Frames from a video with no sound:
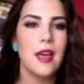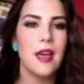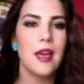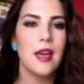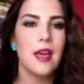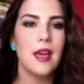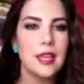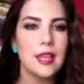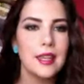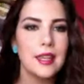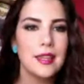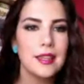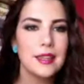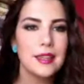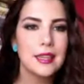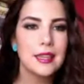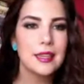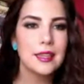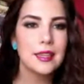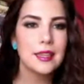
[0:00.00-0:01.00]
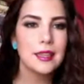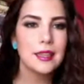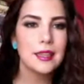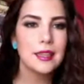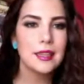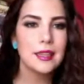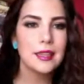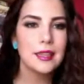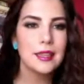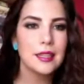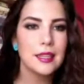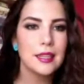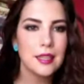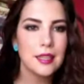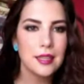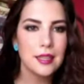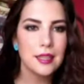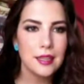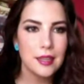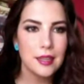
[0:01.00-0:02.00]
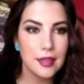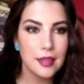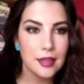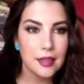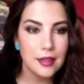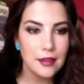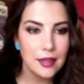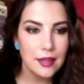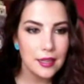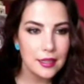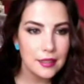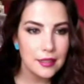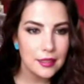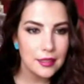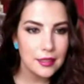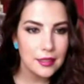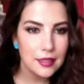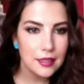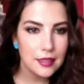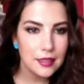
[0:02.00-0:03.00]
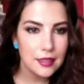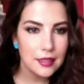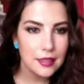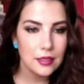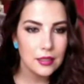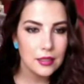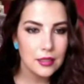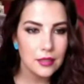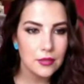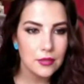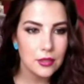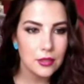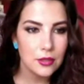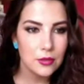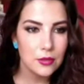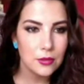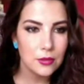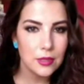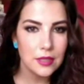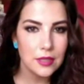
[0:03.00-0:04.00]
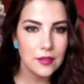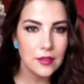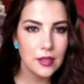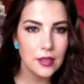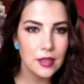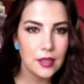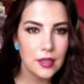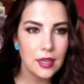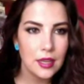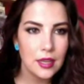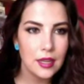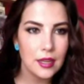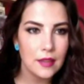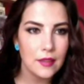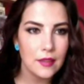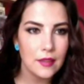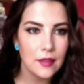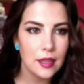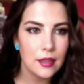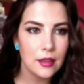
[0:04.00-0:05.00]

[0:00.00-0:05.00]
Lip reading: Okay. All right. 11 new tweets. I got that